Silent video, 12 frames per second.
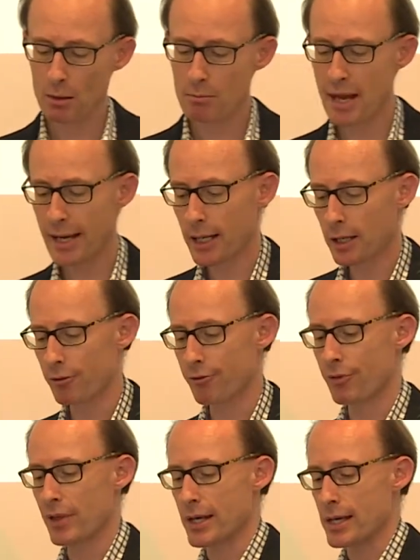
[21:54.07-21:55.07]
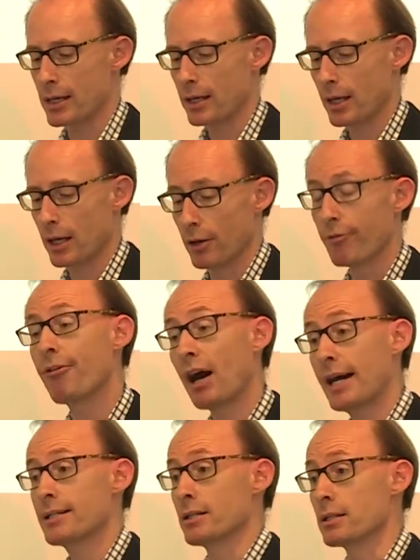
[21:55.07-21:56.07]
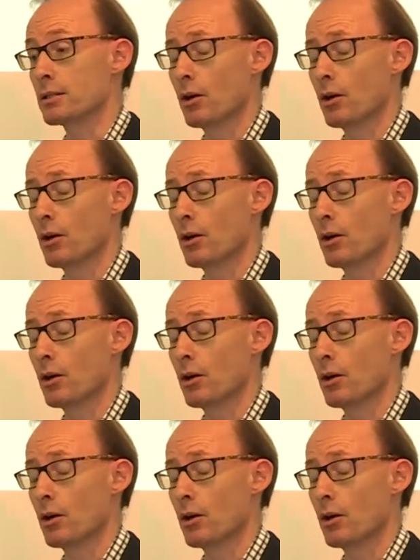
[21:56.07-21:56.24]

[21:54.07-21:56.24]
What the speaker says: many of the fighters